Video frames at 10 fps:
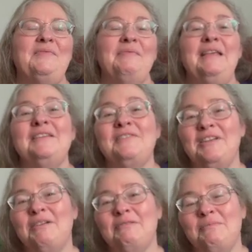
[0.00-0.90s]

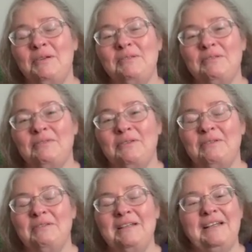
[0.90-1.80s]
Yesterday was
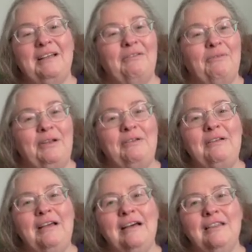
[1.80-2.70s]
beautiful. When
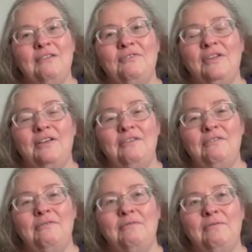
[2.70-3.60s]
the
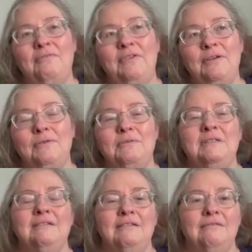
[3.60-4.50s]
Flodden Field
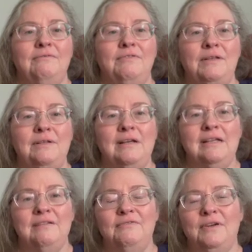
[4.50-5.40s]

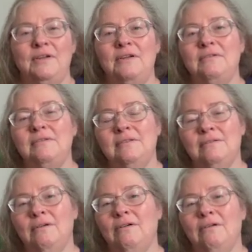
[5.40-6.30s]
photos
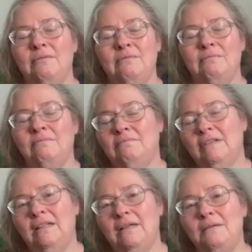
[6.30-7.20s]
or
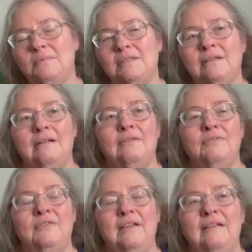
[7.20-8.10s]
clips that I've
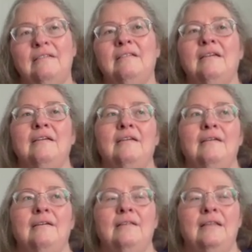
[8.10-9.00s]
sent
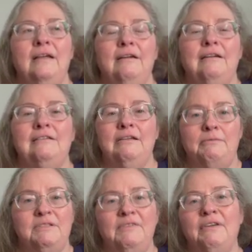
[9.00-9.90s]
there, it
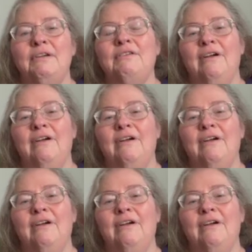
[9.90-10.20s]
was very